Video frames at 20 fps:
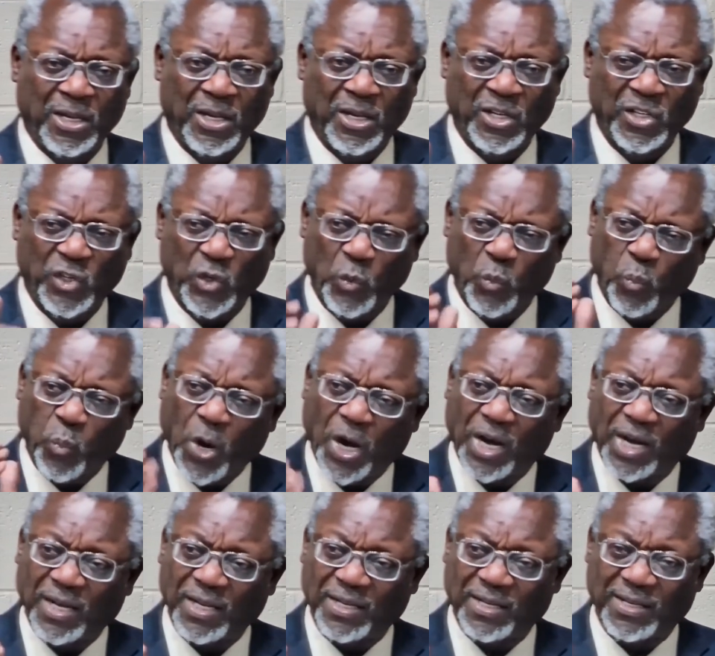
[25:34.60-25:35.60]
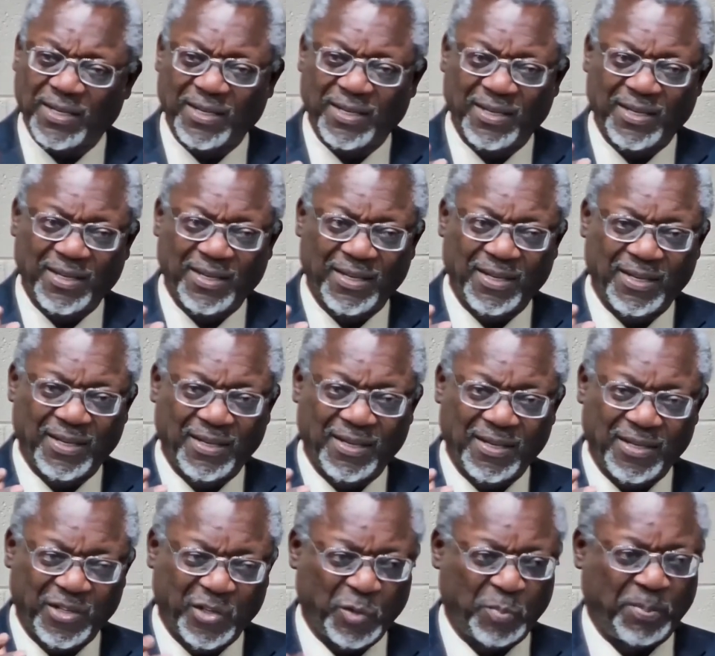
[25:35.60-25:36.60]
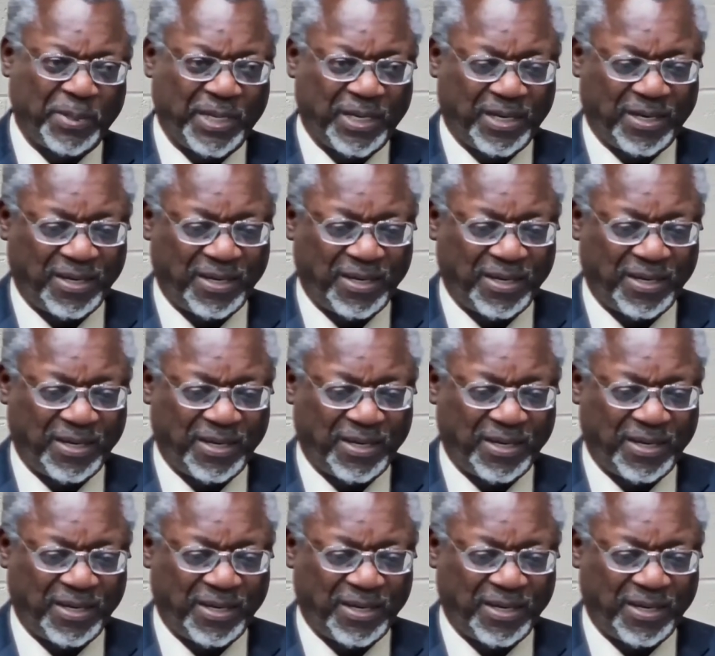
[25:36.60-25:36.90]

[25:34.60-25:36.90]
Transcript: to want to be